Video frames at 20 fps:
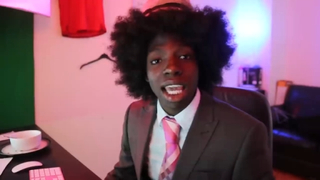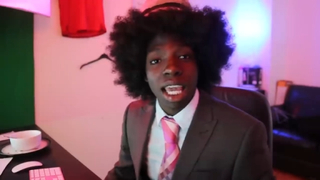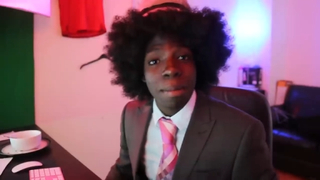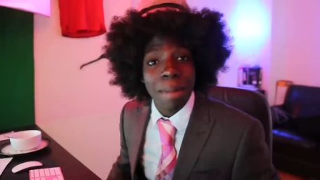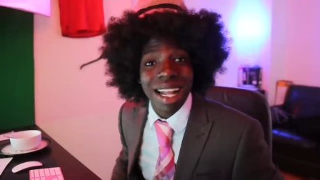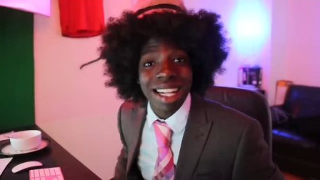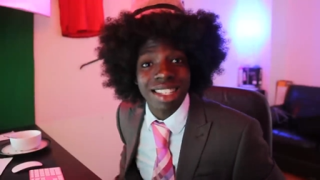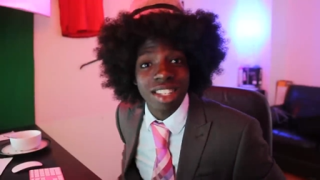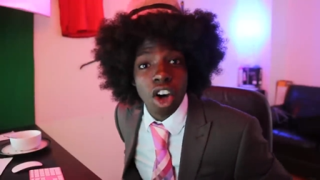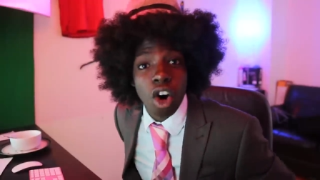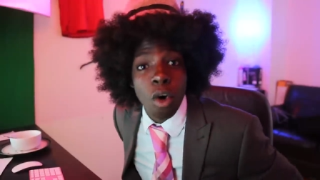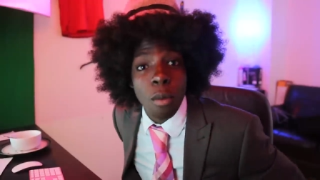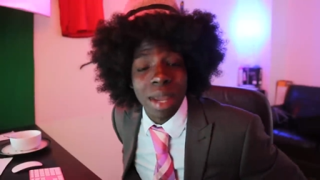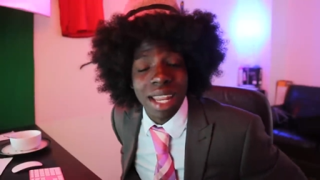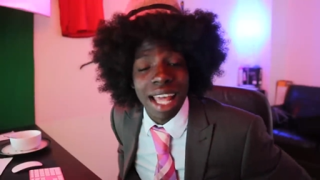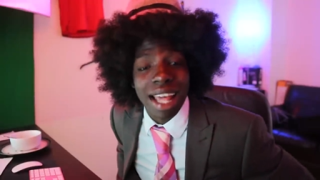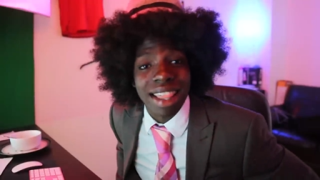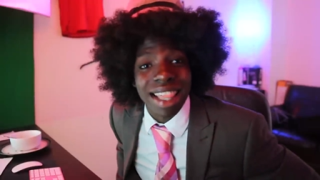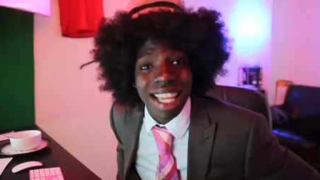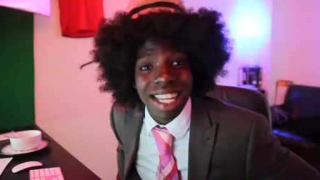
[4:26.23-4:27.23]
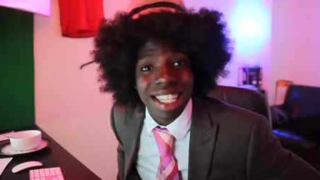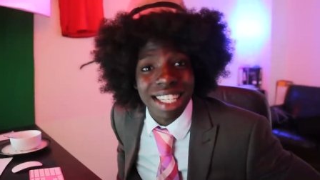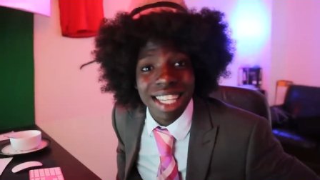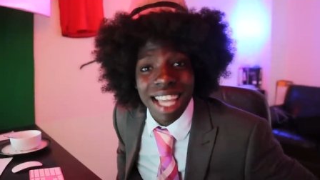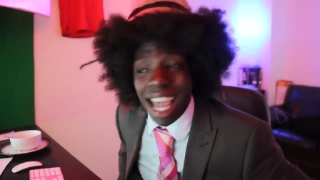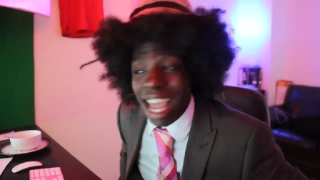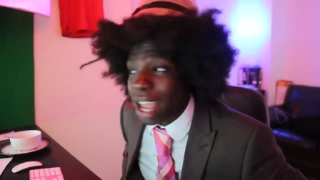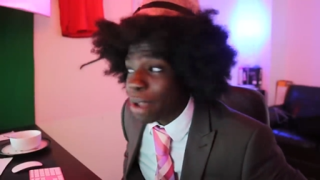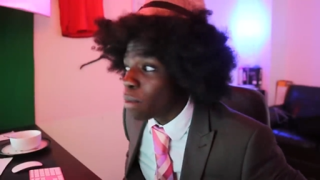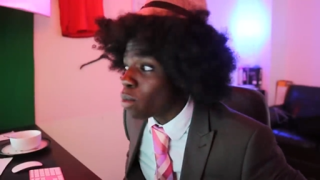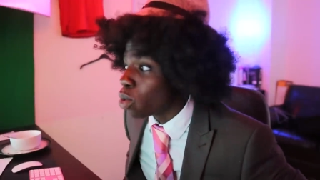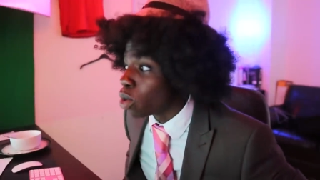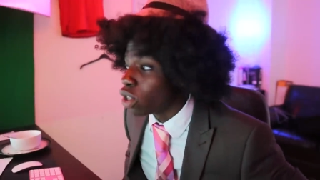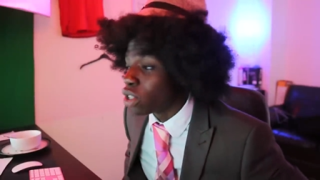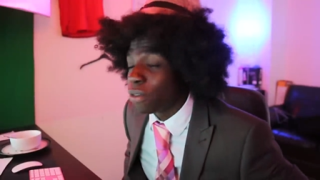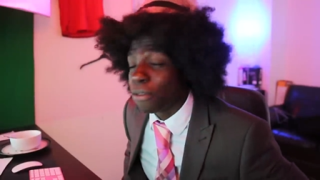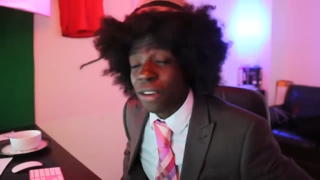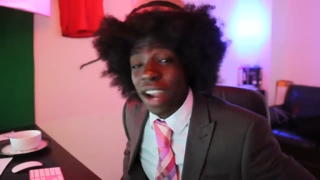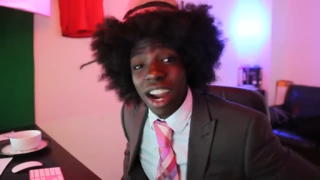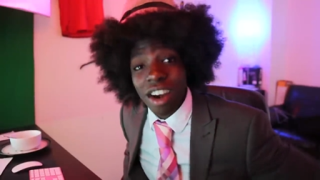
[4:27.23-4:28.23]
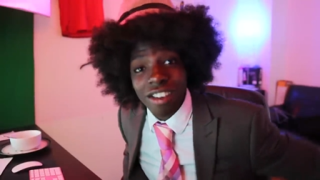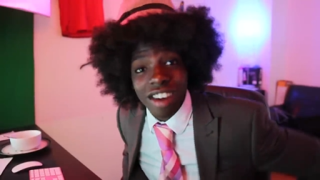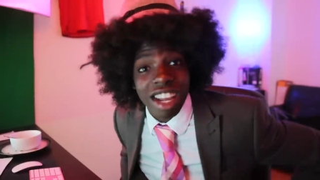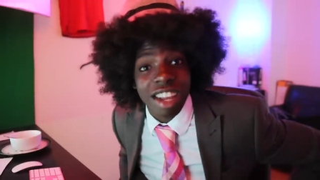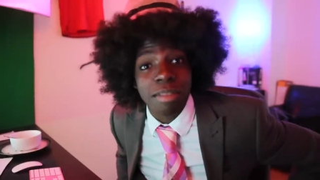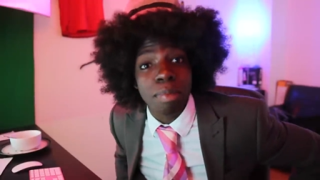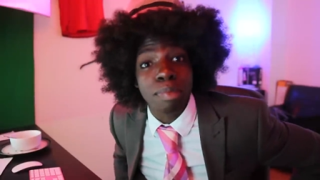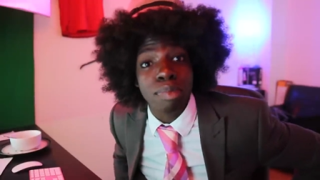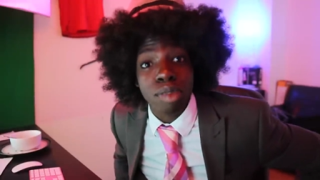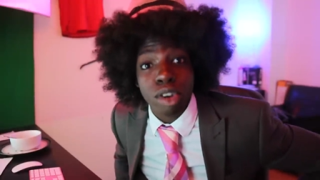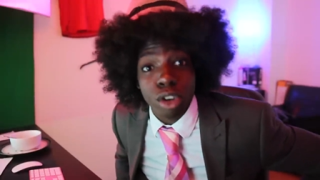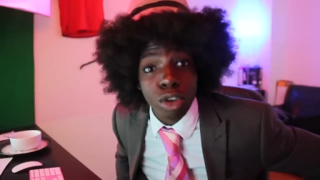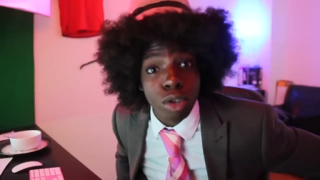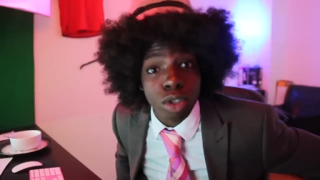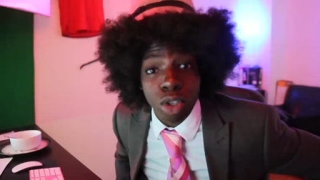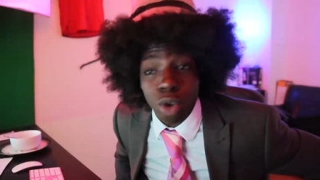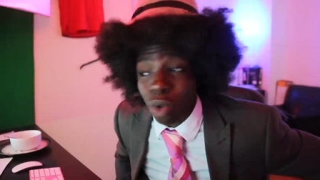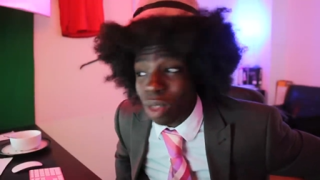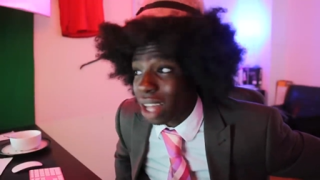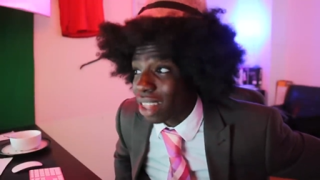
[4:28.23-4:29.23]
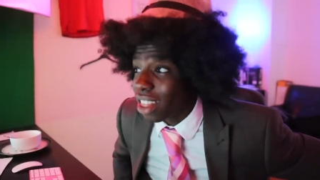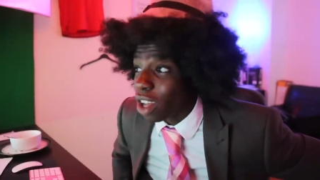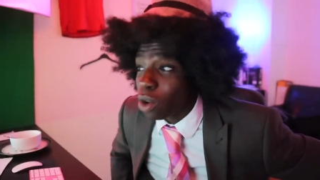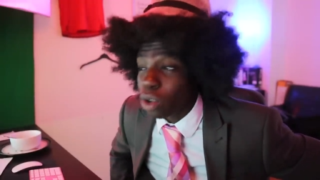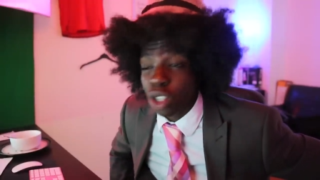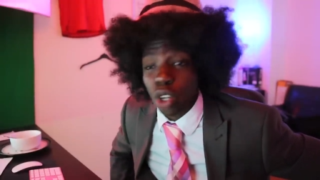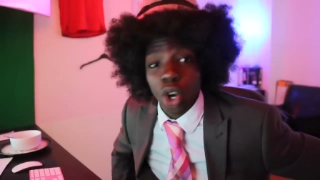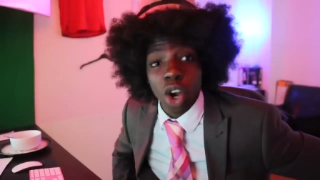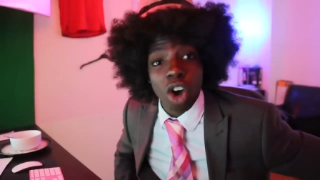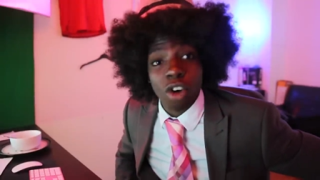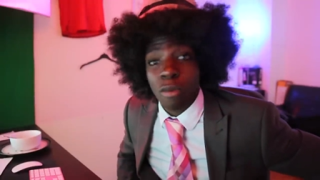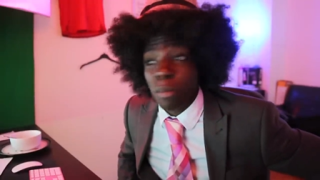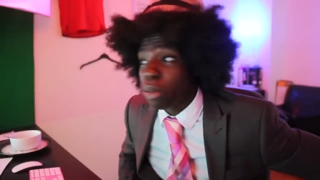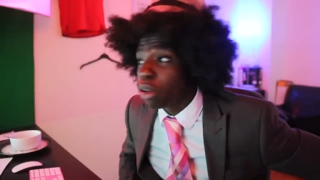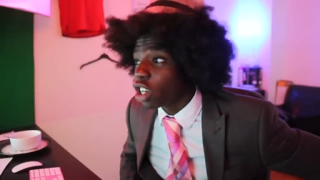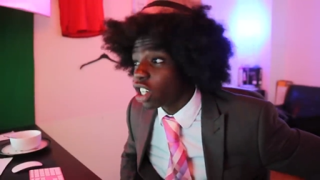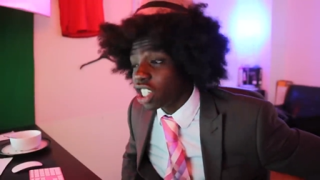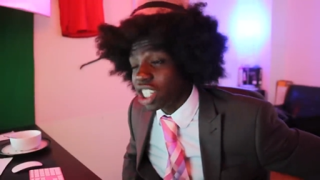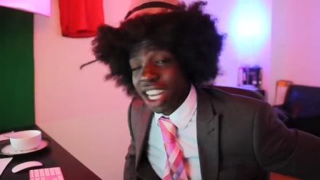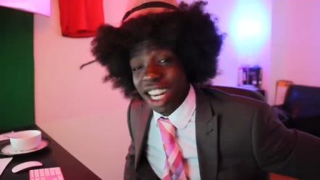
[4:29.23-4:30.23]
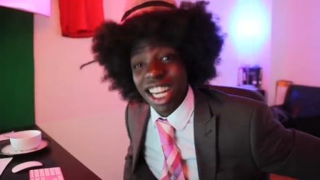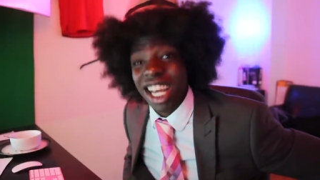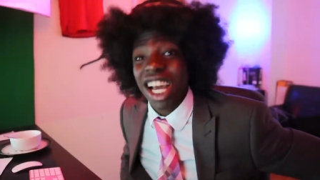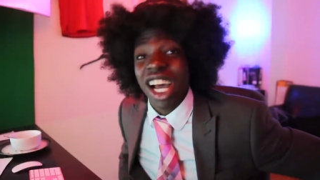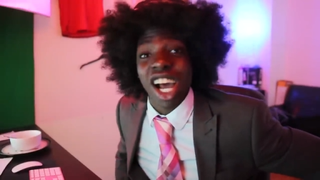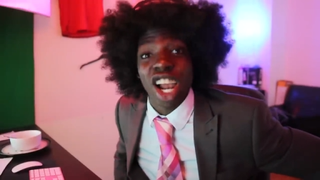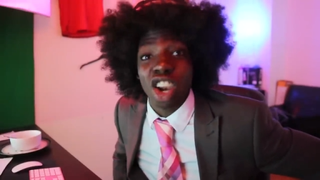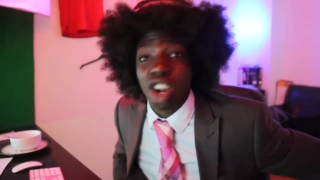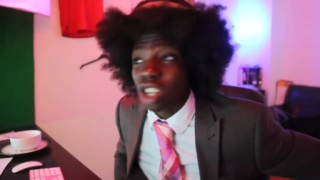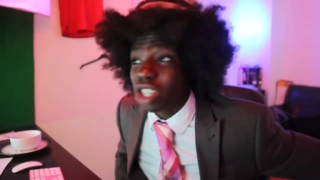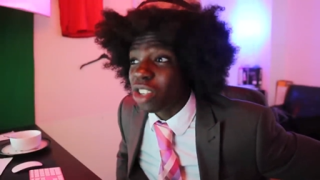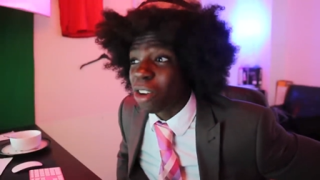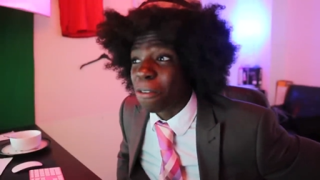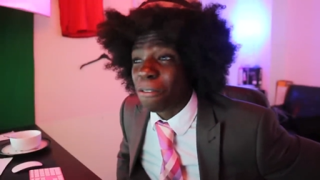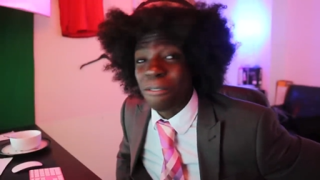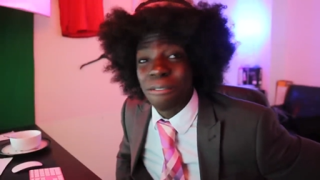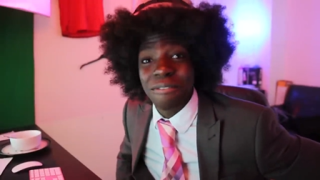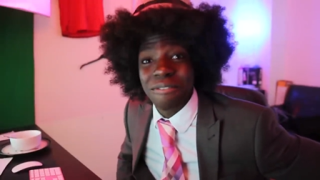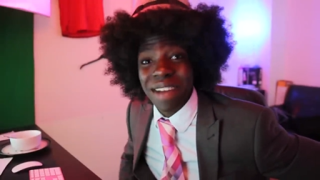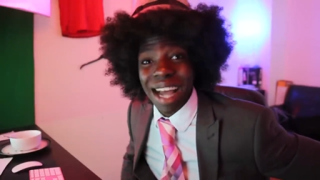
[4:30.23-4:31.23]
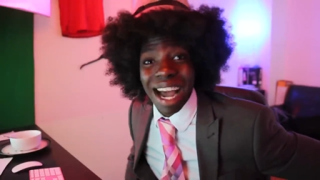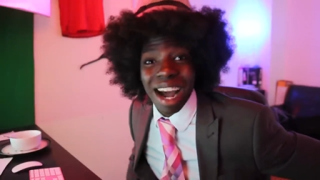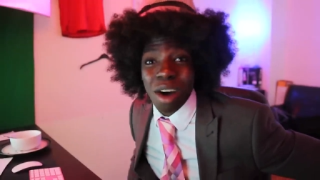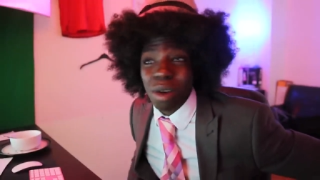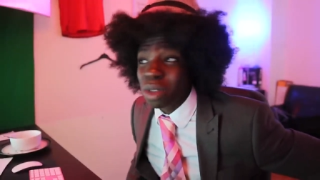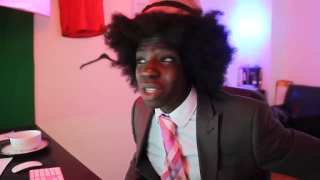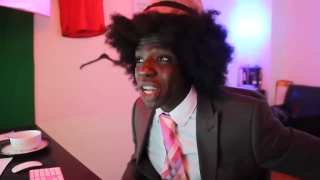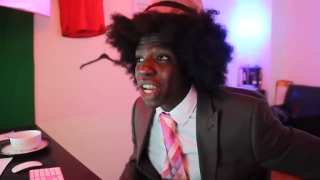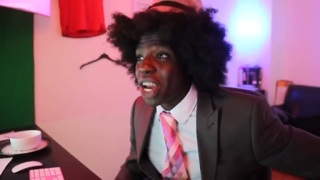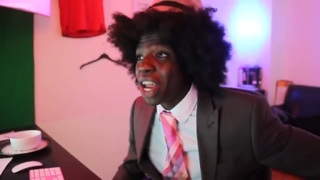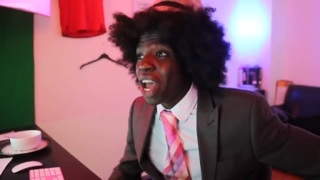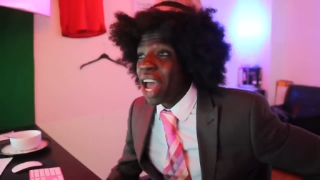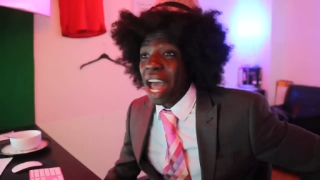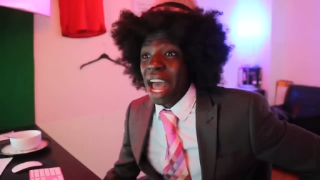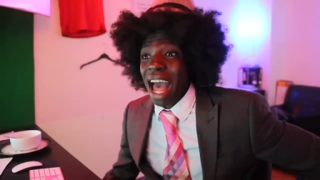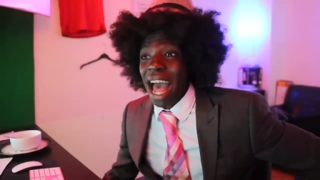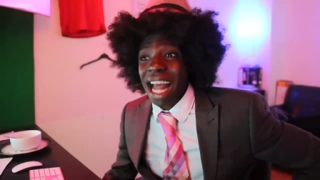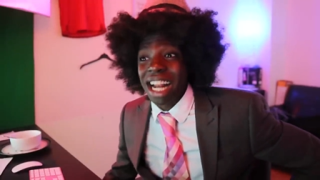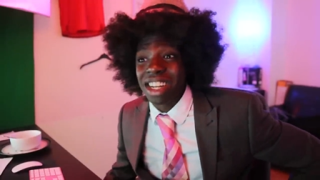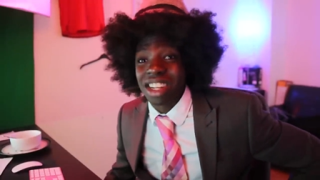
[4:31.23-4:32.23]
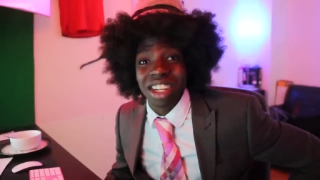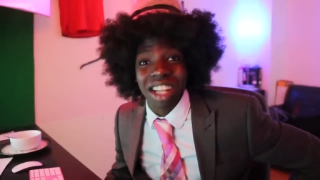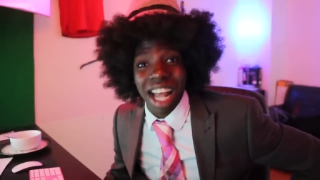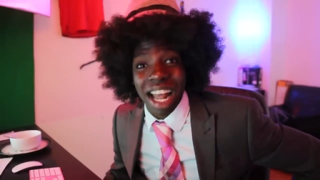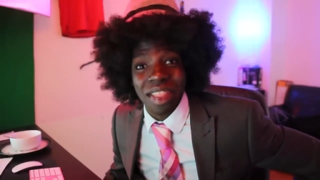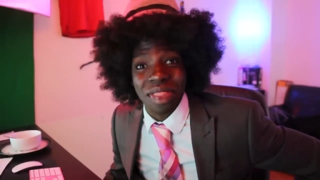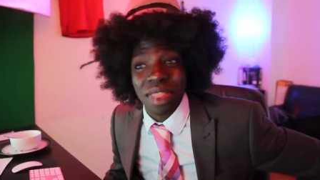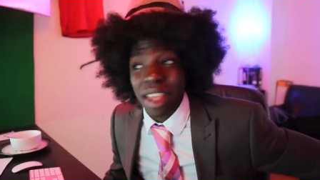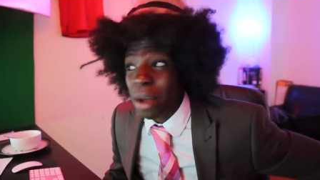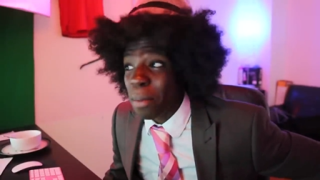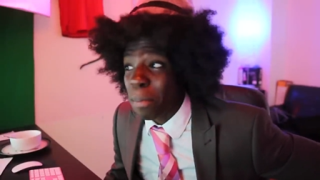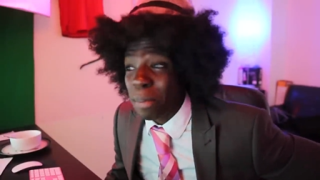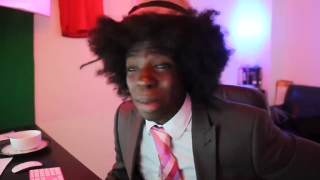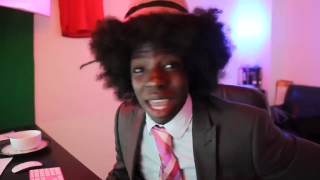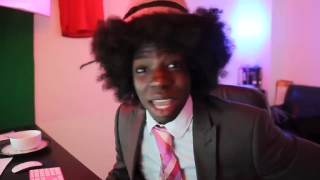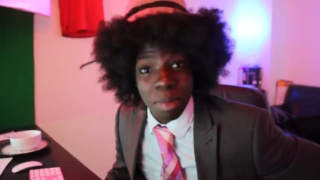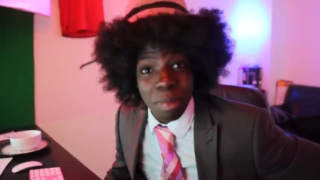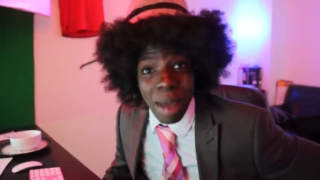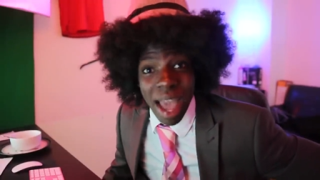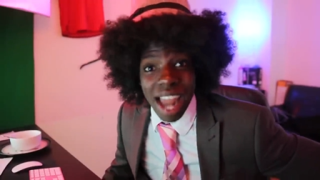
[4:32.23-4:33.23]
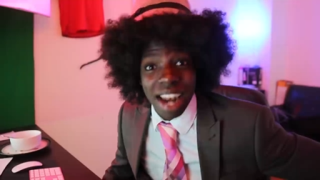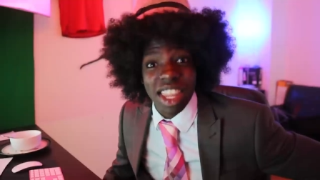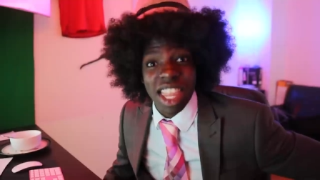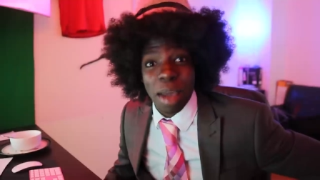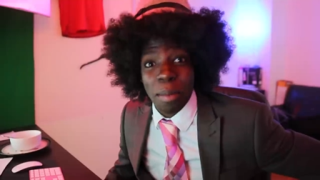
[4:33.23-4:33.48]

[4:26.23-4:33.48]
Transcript: E-Man told me that this game was very brutal, that there was a lot of pushing, lots of fouls, and, and, and they're big men.